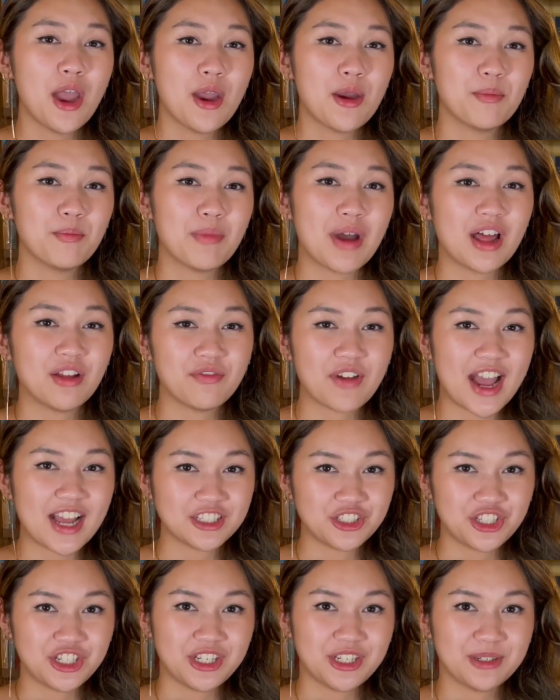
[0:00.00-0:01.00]

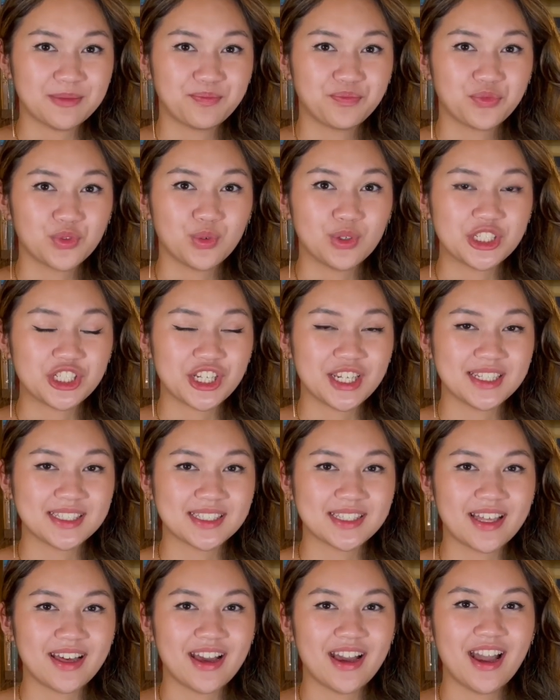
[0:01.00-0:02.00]
Malvaci, which is
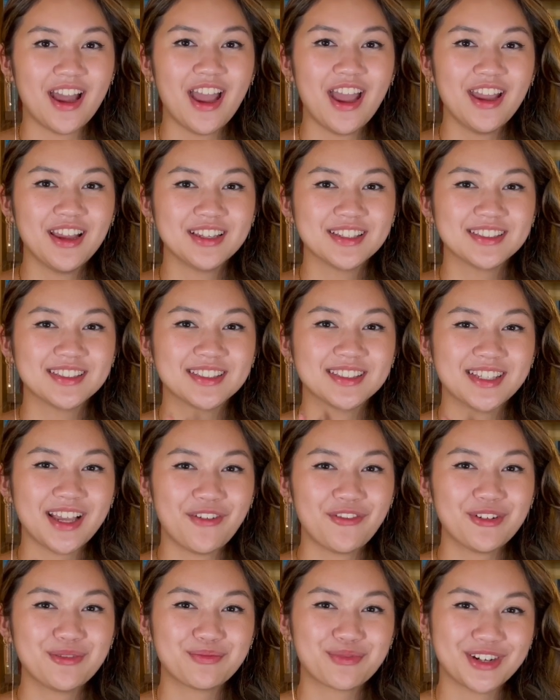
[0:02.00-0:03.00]
the
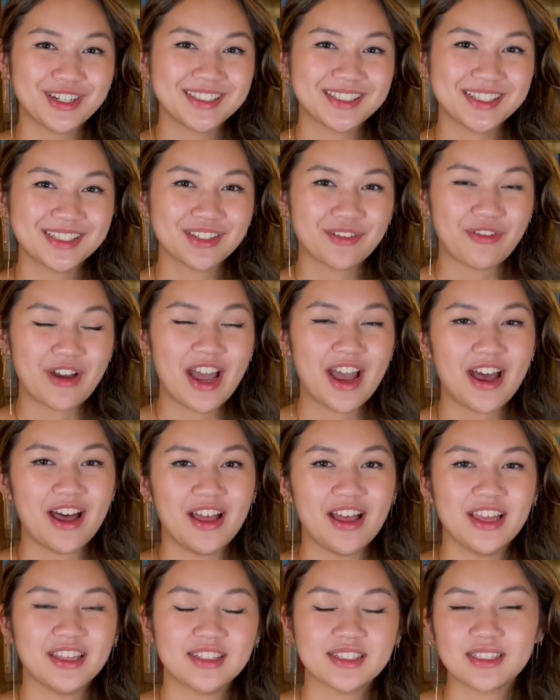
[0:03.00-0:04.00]
7 Princes of Hell,
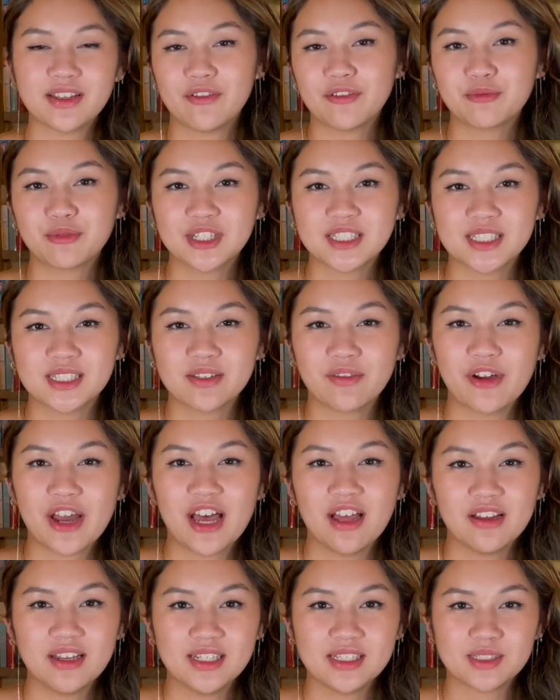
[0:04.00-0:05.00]
and the 7 Princes of
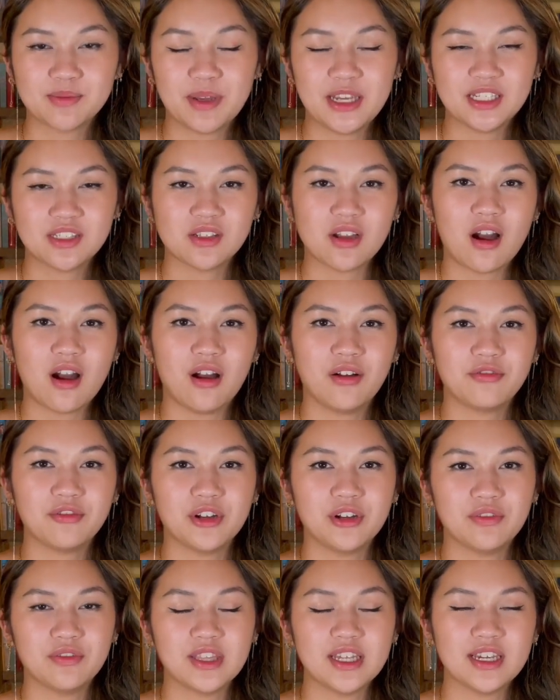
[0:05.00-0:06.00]
Hell is based off
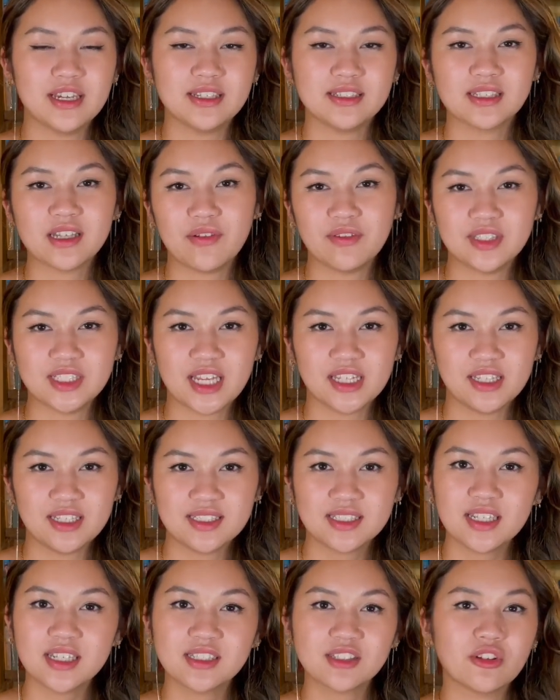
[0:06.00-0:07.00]
of the 7 deadly
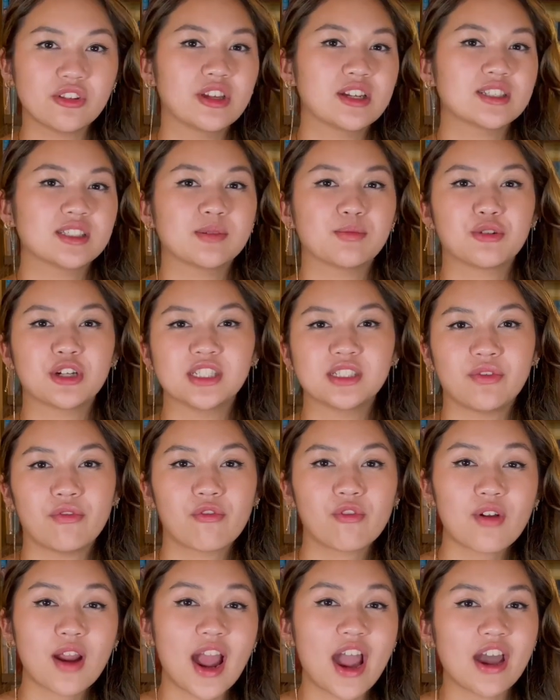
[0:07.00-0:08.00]
sins. So there's the Prince of
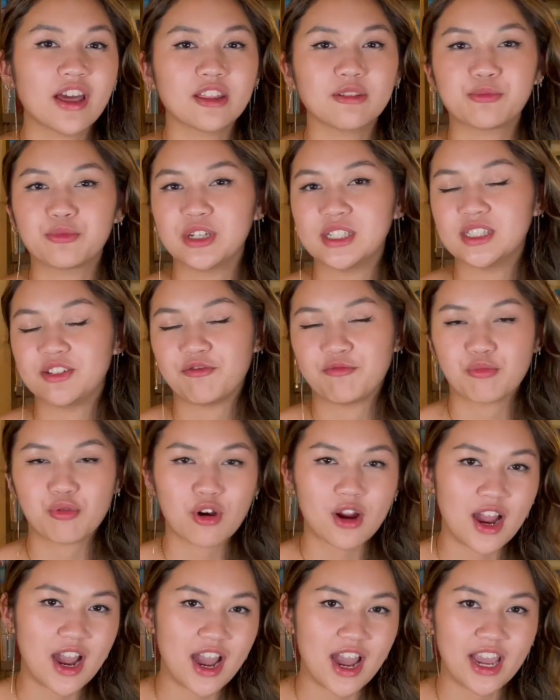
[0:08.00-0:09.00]
Wrath, Prince of
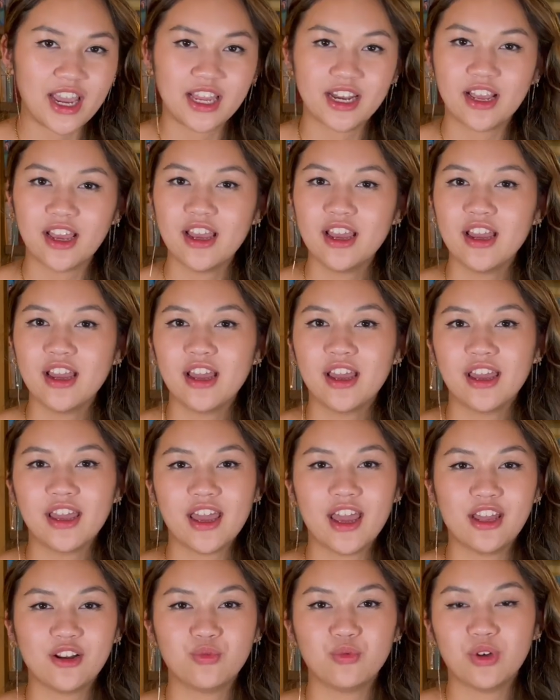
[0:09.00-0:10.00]
Pride,
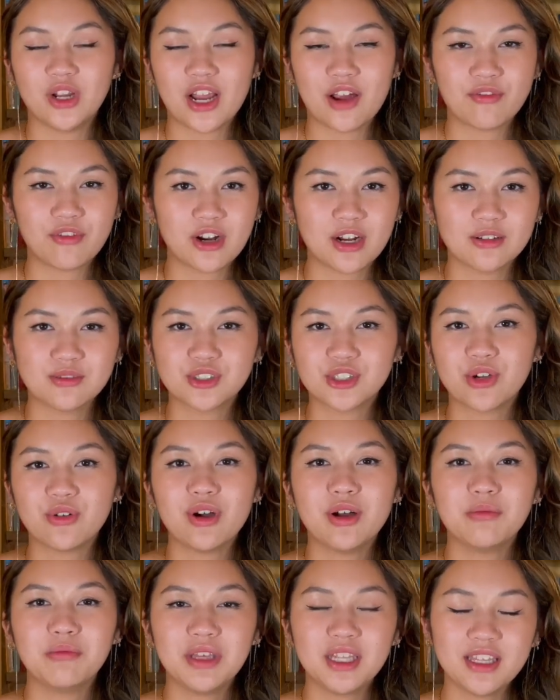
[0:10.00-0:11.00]
and whatever. So
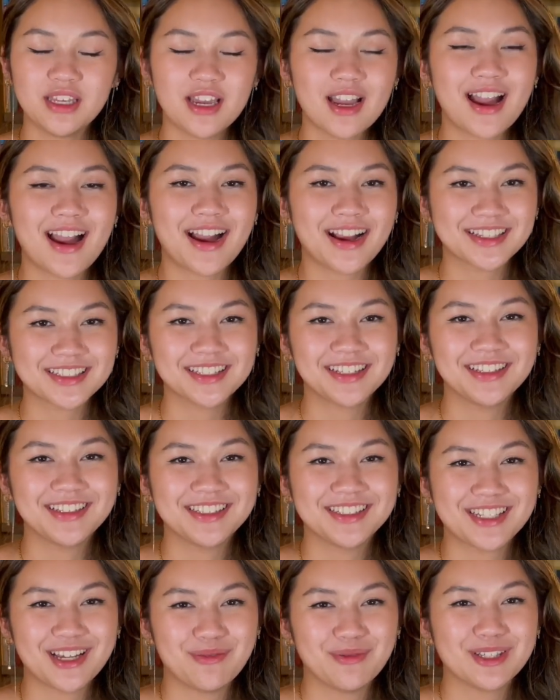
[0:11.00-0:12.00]
Amelia accidentally
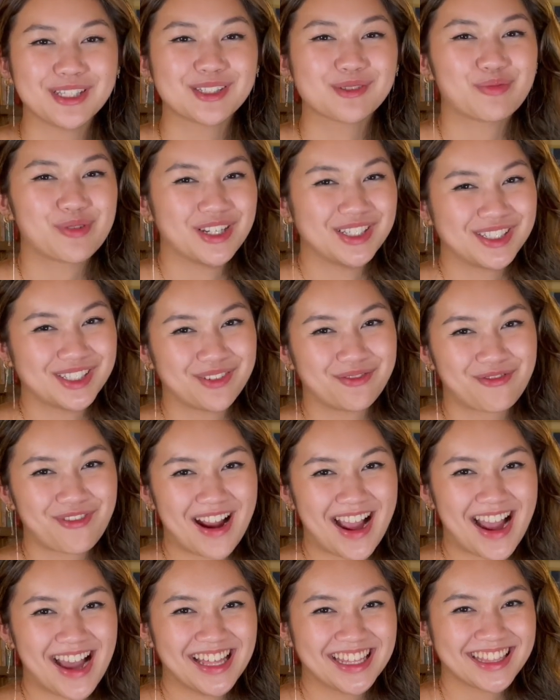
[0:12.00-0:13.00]
summons Prince of
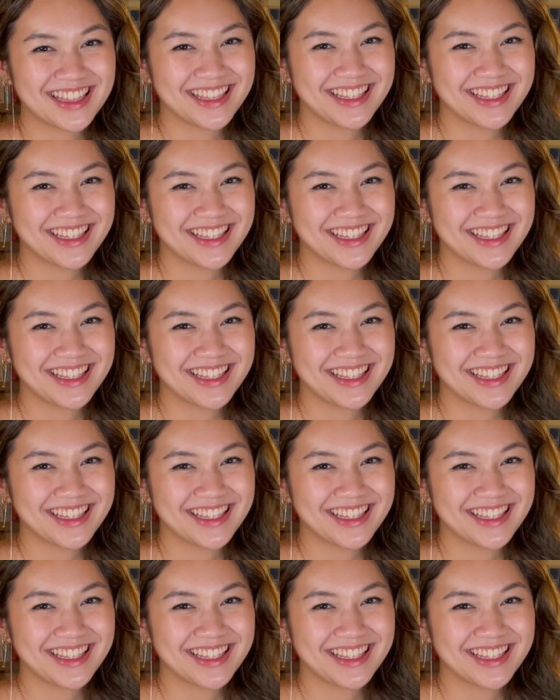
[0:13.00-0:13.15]
Wrath.